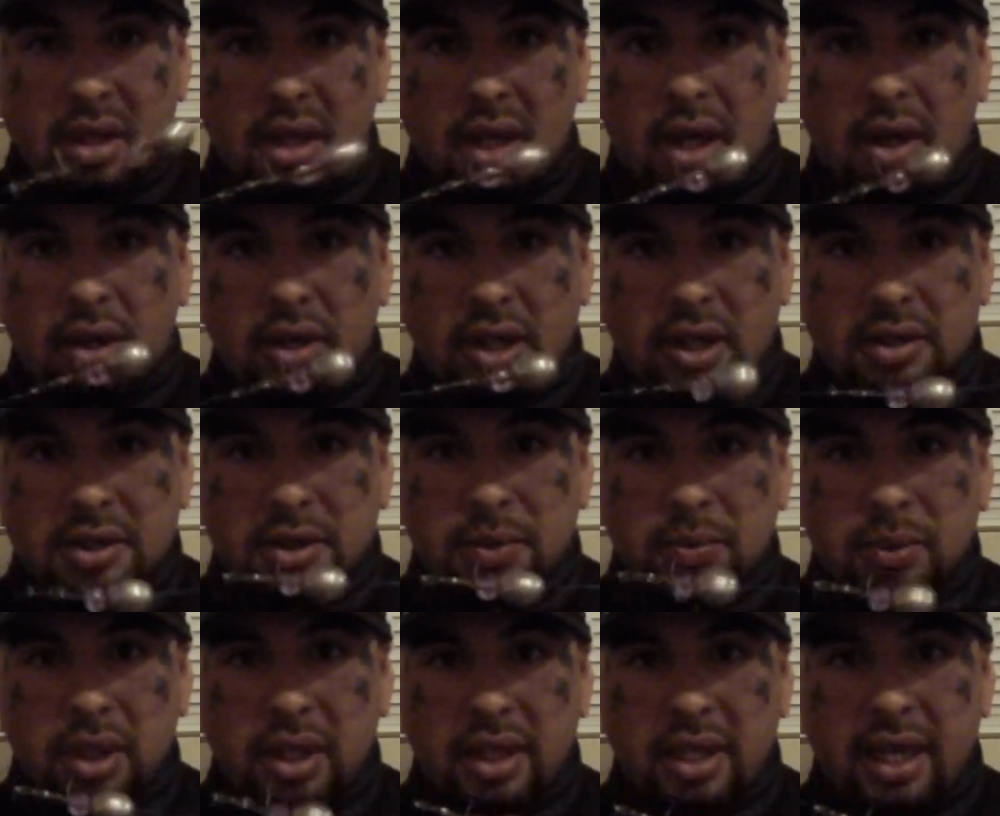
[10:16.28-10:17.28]
I'll go to
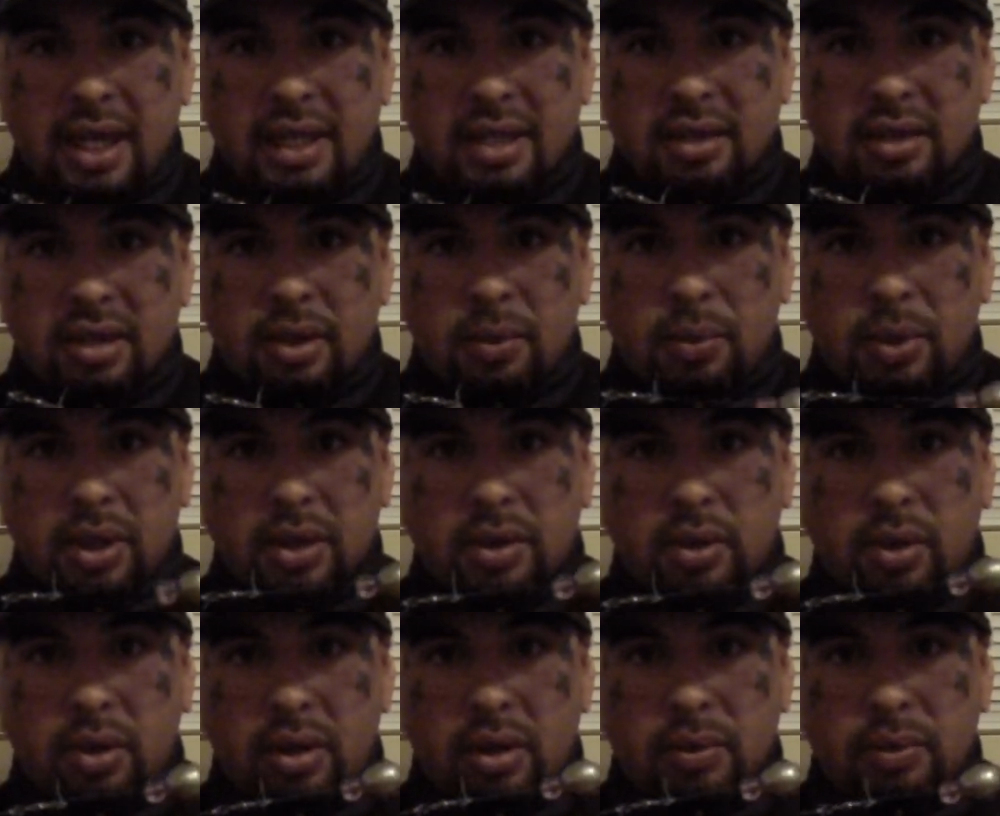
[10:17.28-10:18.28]
1/8 or
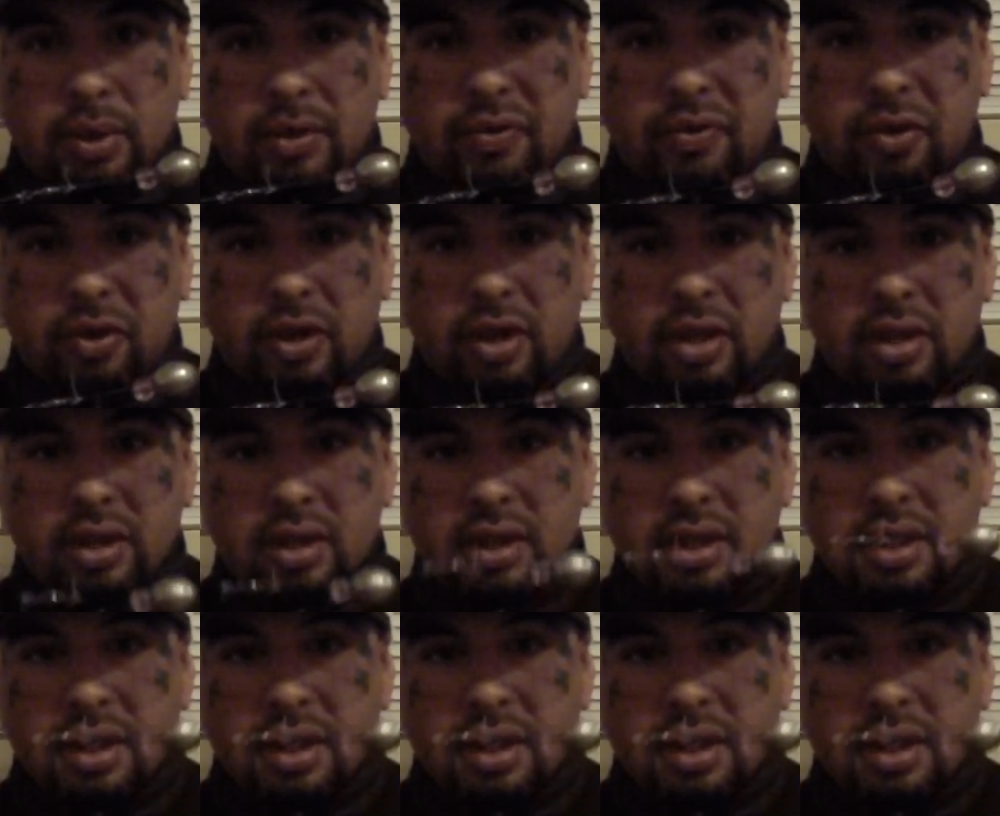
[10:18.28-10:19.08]
1/4, 1/4.